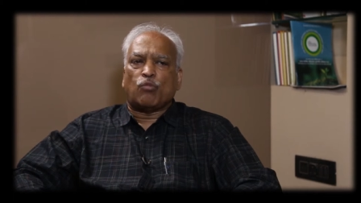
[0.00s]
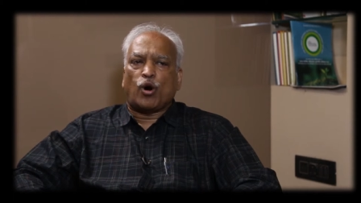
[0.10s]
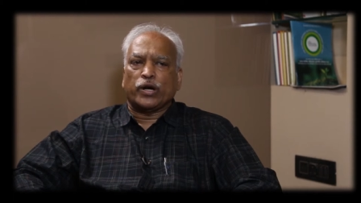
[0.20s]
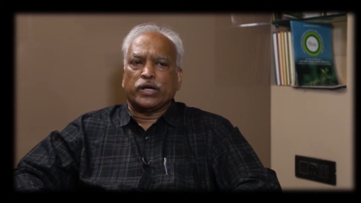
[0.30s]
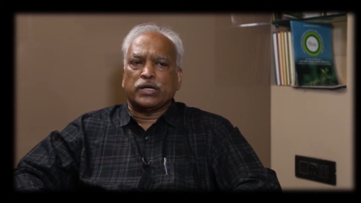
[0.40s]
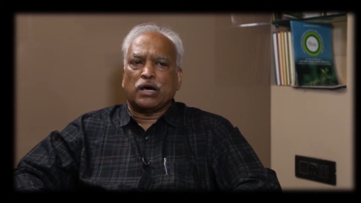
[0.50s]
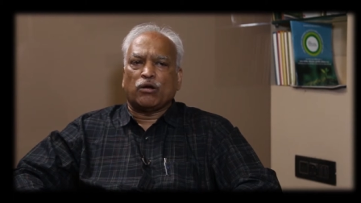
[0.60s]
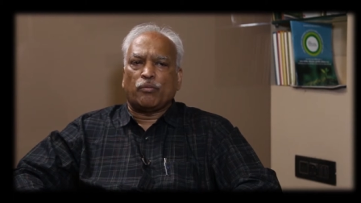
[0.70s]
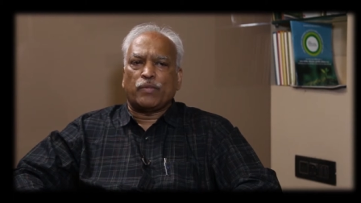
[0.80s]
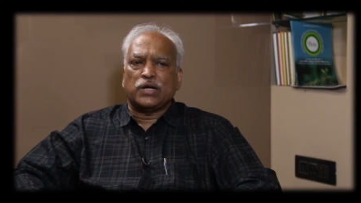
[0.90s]
modern
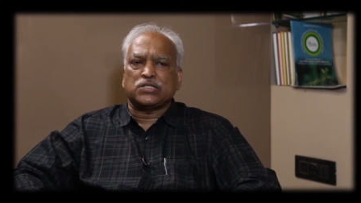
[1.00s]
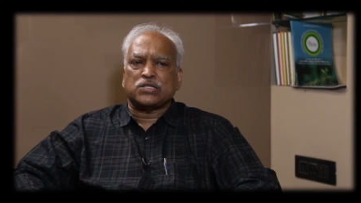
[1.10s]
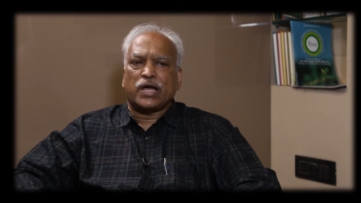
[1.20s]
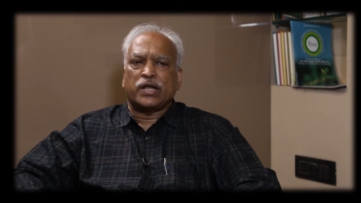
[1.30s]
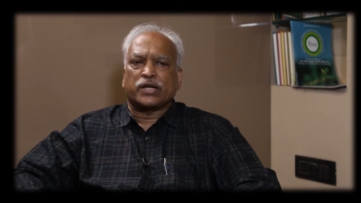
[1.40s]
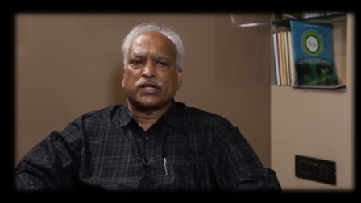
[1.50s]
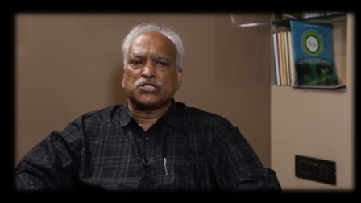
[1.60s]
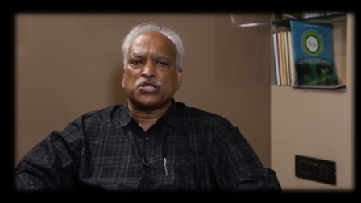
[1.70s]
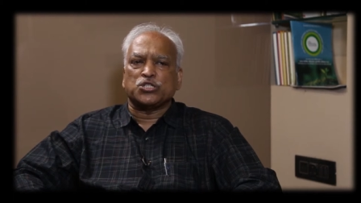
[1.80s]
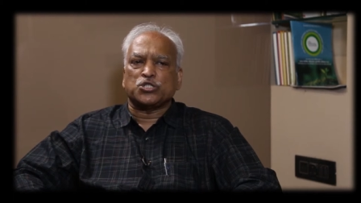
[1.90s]
developments and
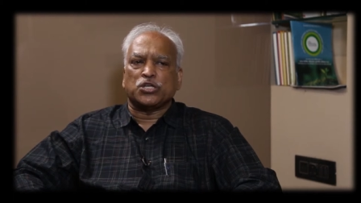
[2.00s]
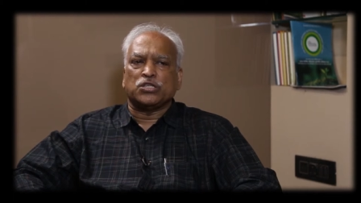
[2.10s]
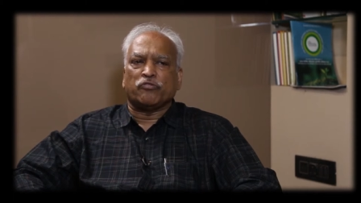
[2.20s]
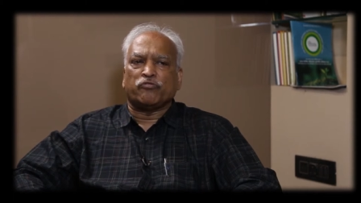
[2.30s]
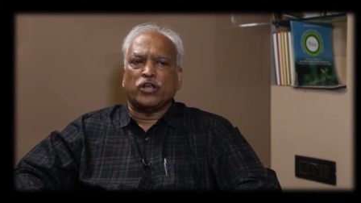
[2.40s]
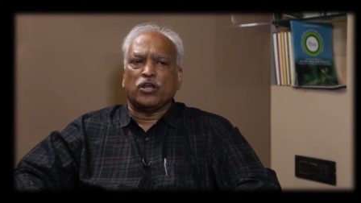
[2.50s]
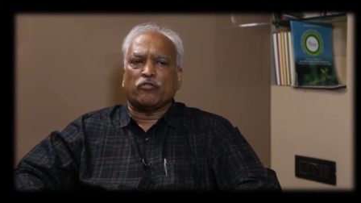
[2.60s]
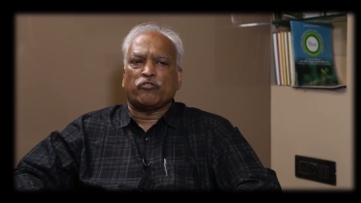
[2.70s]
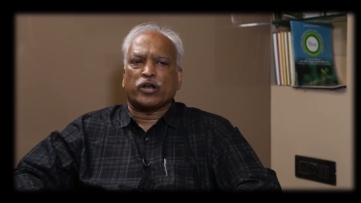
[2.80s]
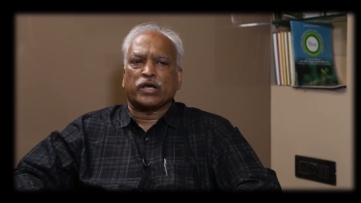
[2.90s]
research in the field
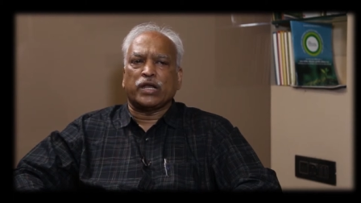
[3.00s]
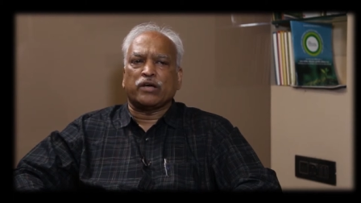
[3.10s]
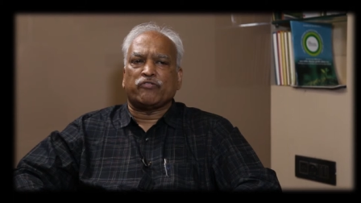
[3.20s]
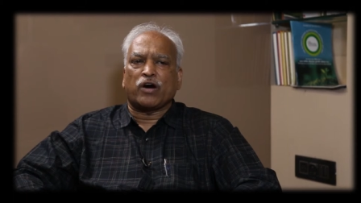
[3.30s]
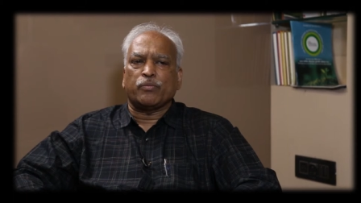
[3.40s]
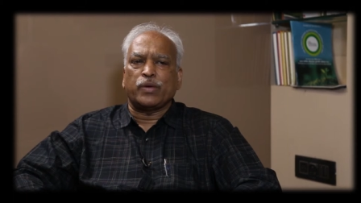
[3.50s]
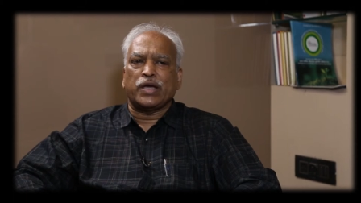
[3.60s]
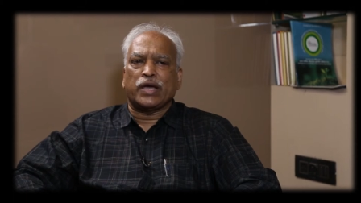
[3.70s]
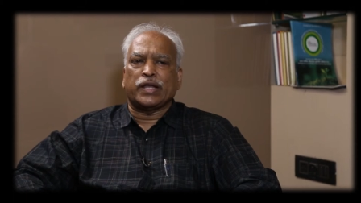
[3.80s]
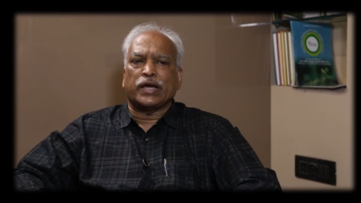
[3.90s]
of organic
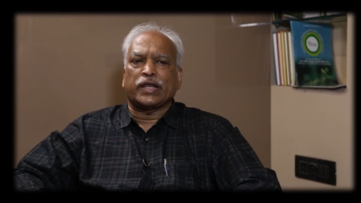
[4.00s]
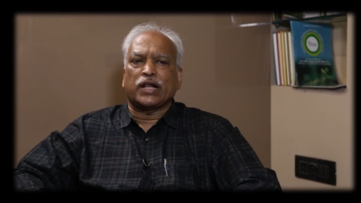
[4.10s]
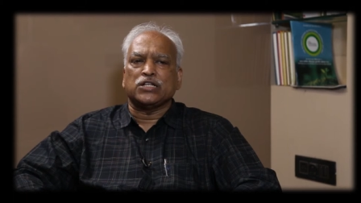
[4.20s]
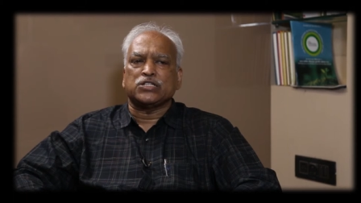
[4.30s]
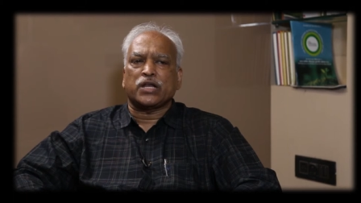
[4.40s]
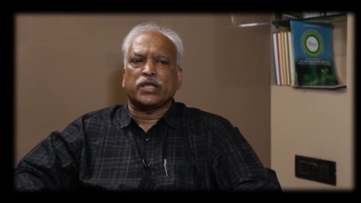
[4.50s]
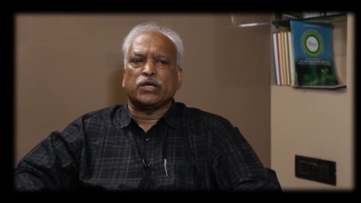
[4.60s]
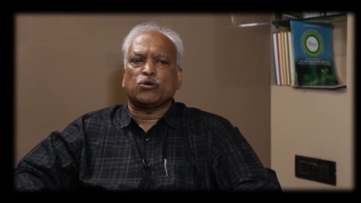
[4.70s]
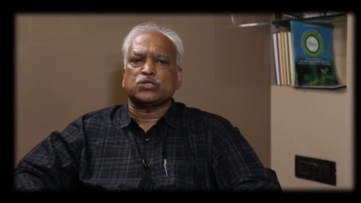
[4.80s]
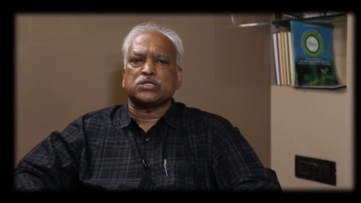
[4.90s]
farming and agriculture
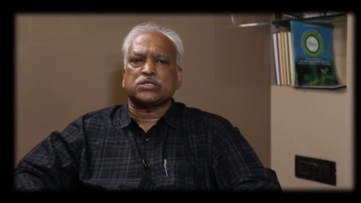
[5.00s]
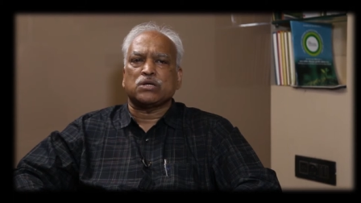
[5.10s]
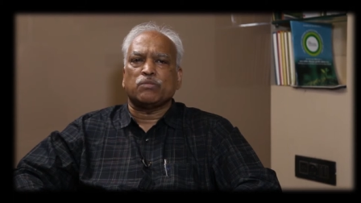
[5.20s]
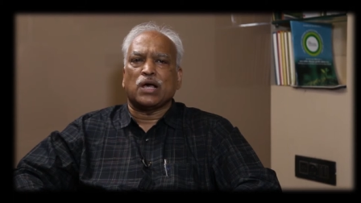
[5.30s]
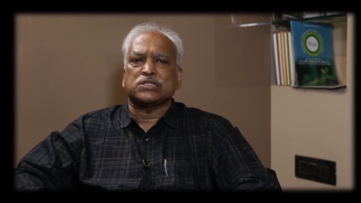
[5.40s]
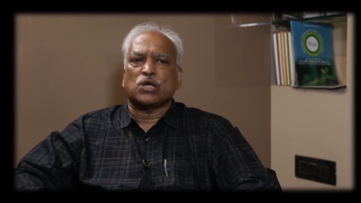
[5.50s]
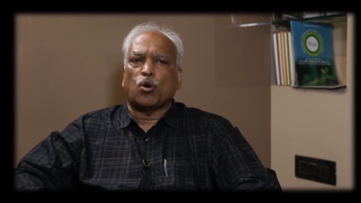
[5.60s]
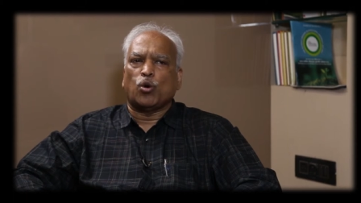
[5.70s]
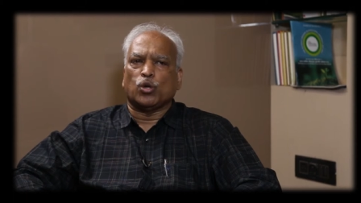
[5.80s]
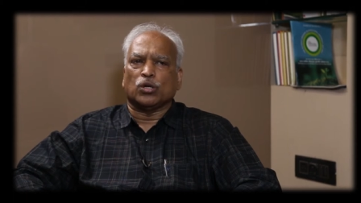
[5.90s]
ecosystem as a
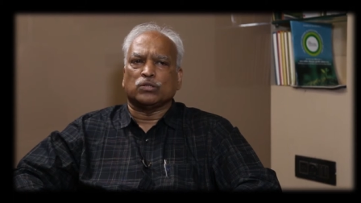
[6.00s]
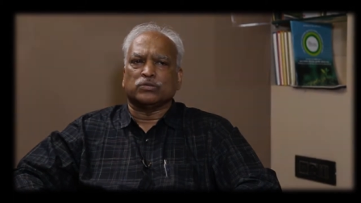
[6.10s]
whole.